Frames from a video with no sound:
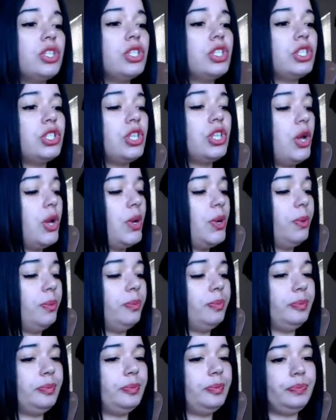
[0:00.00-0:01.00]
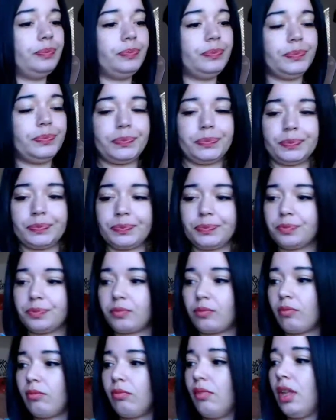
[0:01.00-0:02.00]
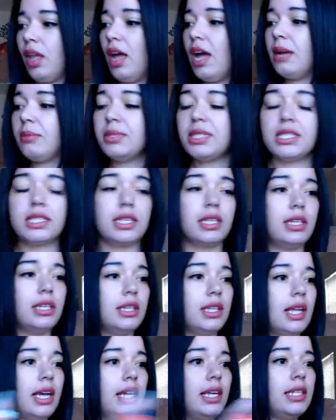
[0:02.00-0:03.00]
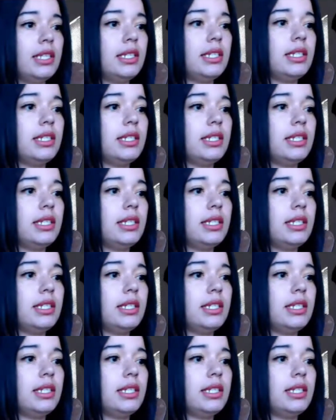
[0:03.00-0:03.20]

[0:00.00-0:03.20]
So I'm just gonna light